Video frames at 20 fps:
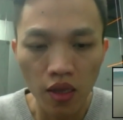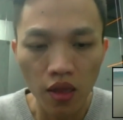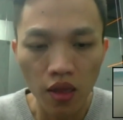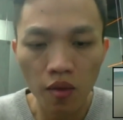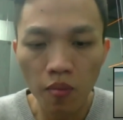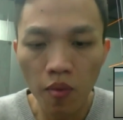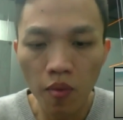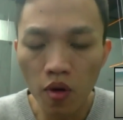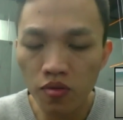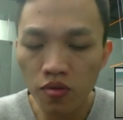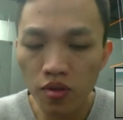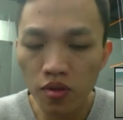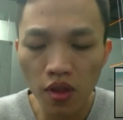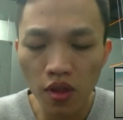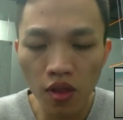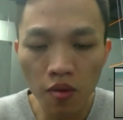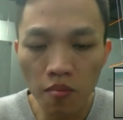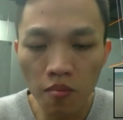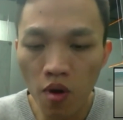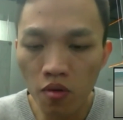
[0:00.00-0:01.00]
The
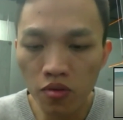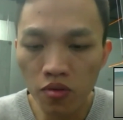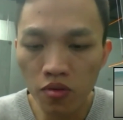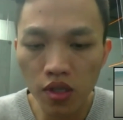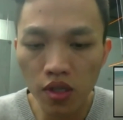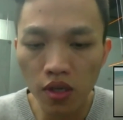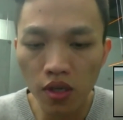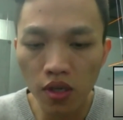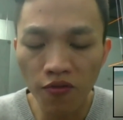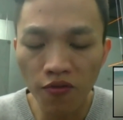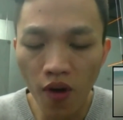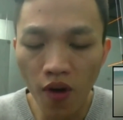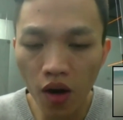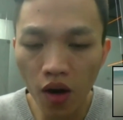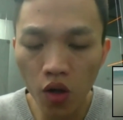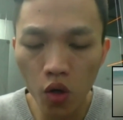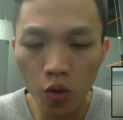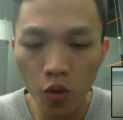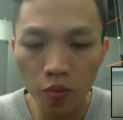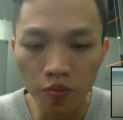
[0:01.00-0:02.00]
most
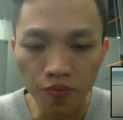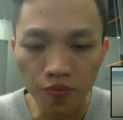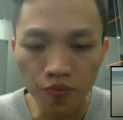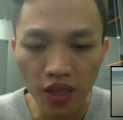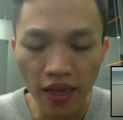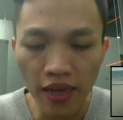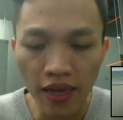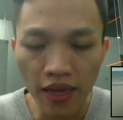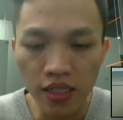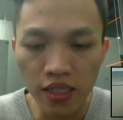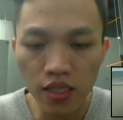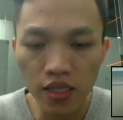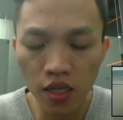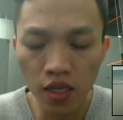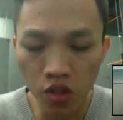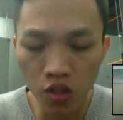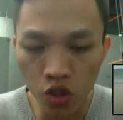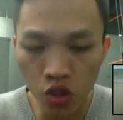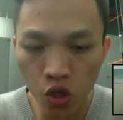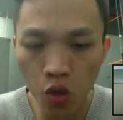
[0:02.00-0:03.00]
volume is
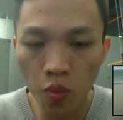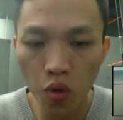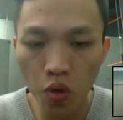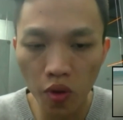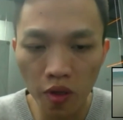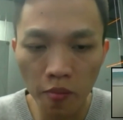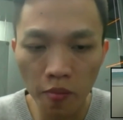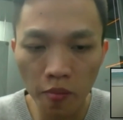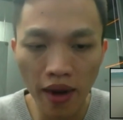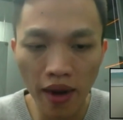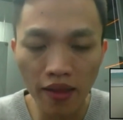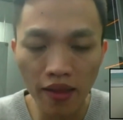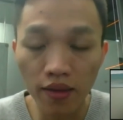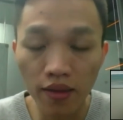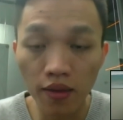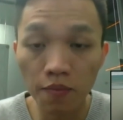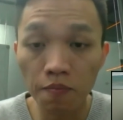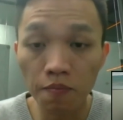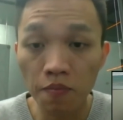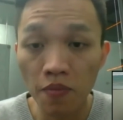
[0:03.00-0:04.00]
contributed by
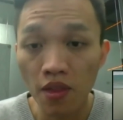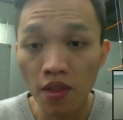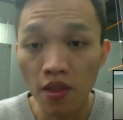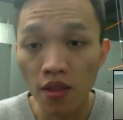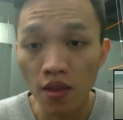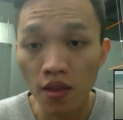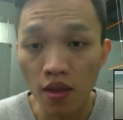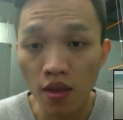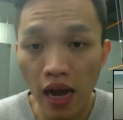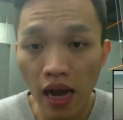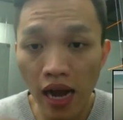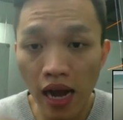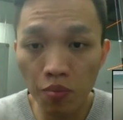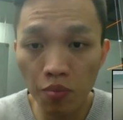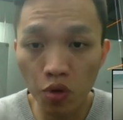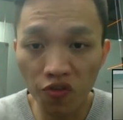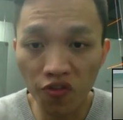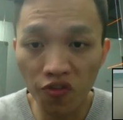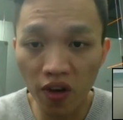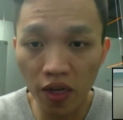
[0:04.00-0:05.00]
the
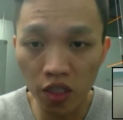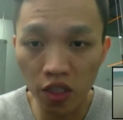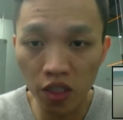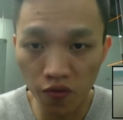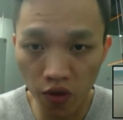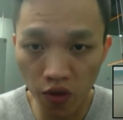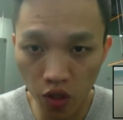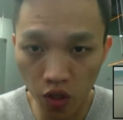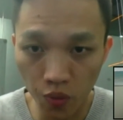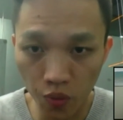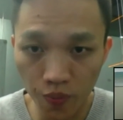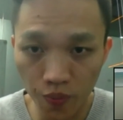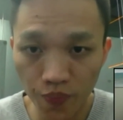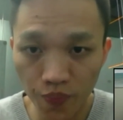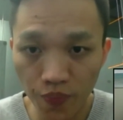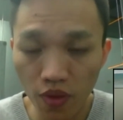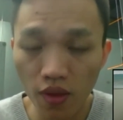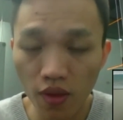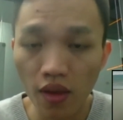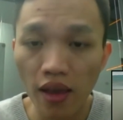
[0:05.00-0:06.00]
high-profile individual
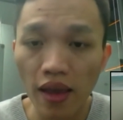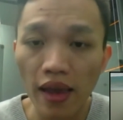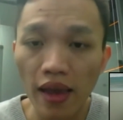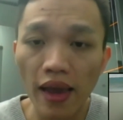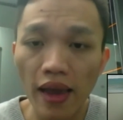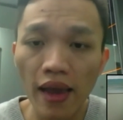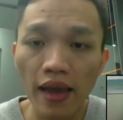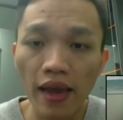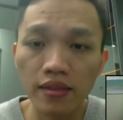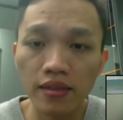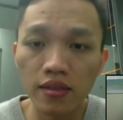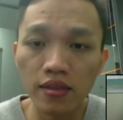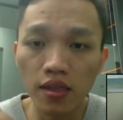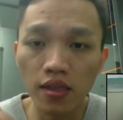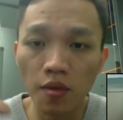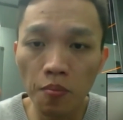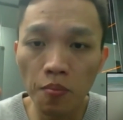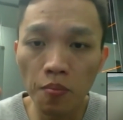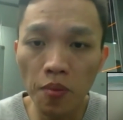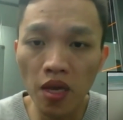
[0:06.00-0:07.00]
and
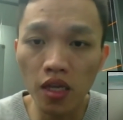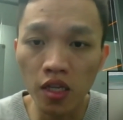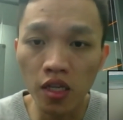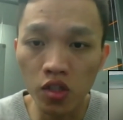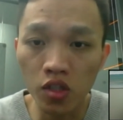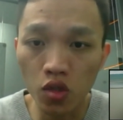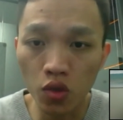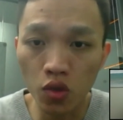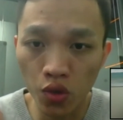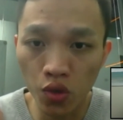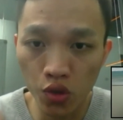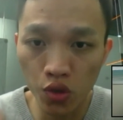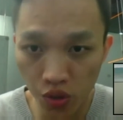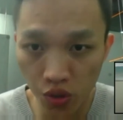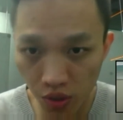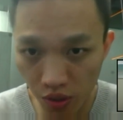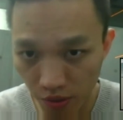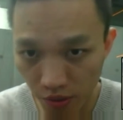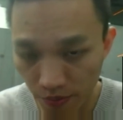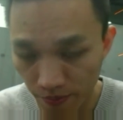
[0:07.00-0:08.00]
the big institutions.